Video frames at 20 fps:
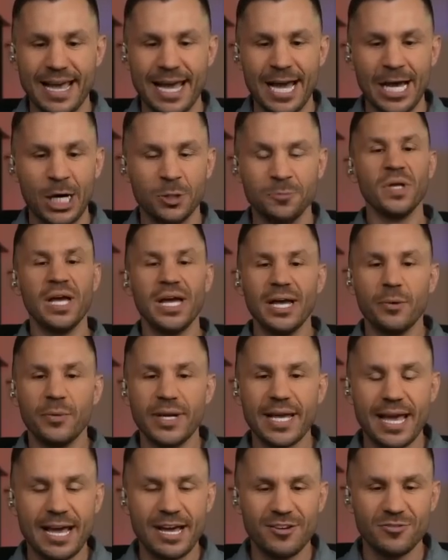out.
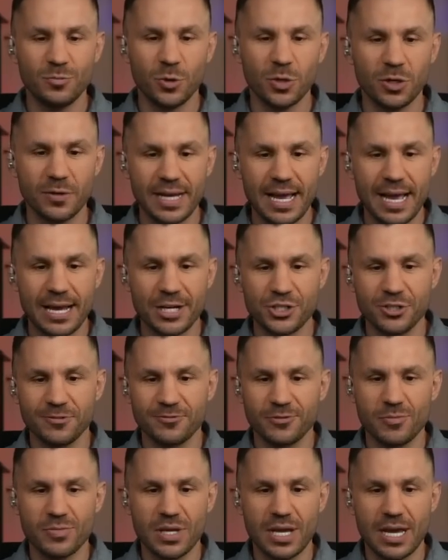We have more reaction
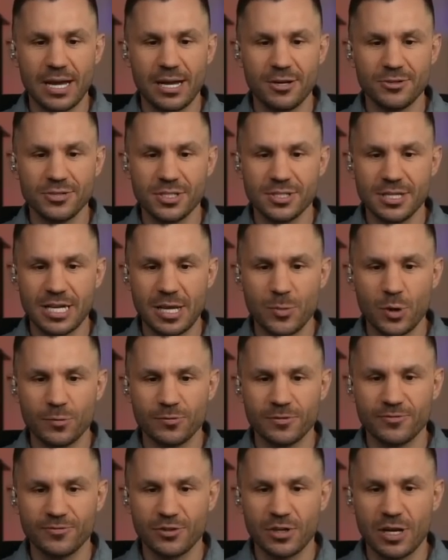from the House. This came
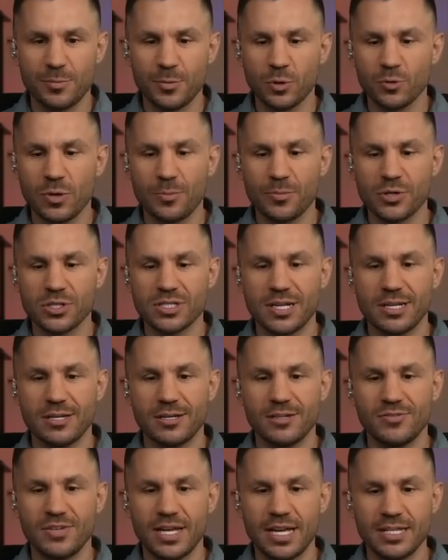over from
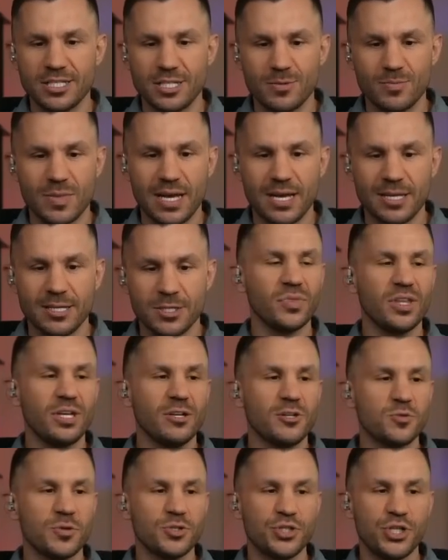Representative Nancy Mace.
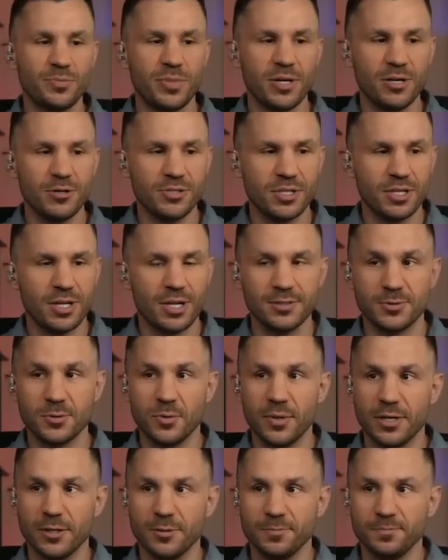Here's what she posted on
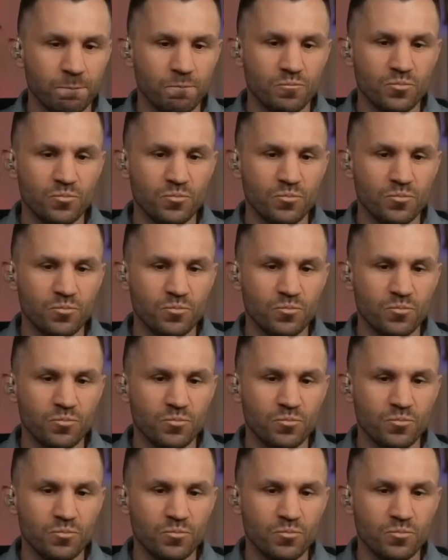Twitter.